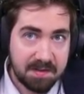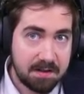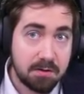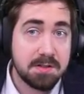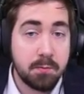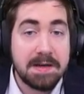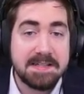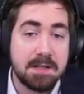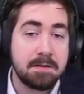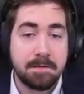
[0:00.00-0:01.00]
you're just
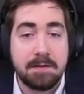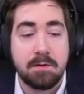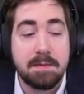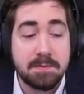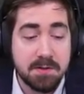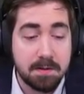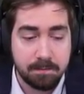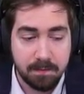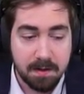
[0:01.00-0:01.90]
wasting your favorite map slot.